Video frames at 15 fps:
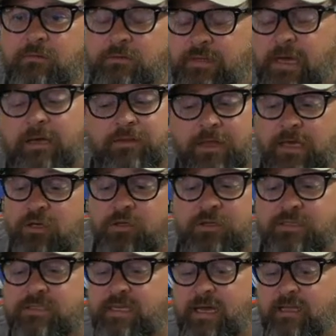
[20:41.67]
that could
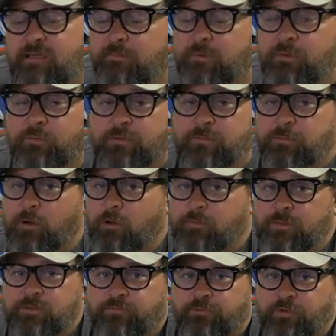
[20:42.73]
exactly be what the
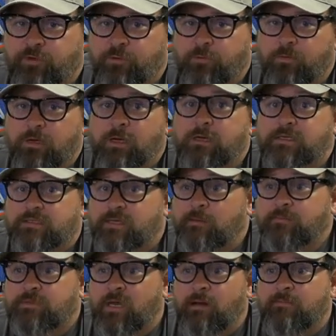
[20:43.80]
problem is for you.
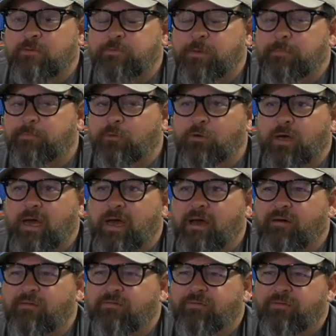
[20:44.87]
Sometimes people
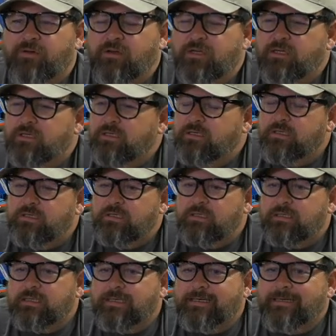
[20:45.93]
have
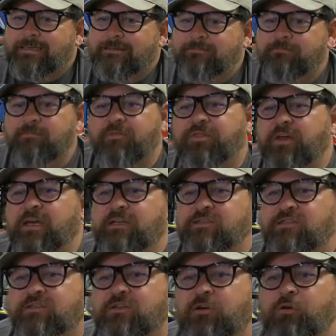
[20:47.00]

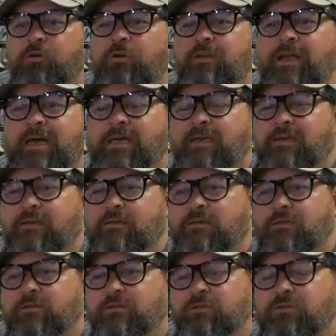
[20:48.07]
things turn, like
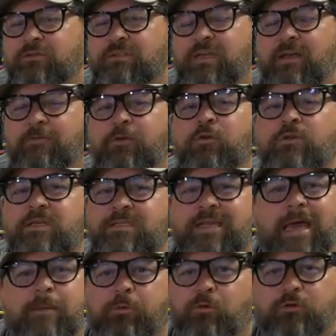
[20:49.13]
if you
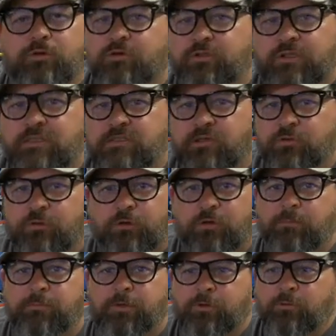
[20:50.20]
disable cookies on your
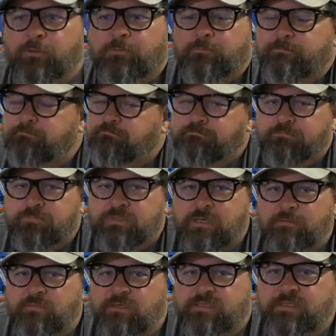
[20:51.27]
computer,
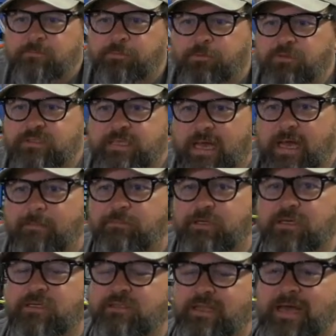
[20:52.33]
something as simple as that,
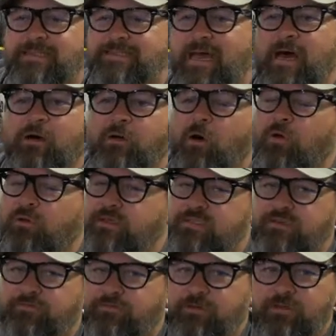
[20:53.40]
because that's how all this
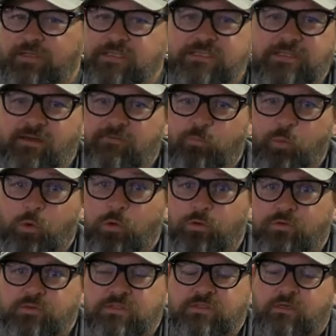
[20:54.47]
affiliate stuff
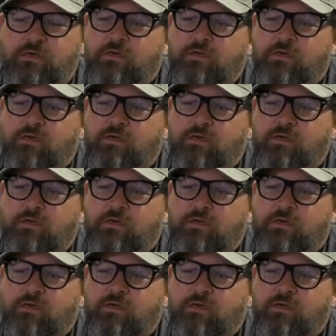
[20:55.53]
works.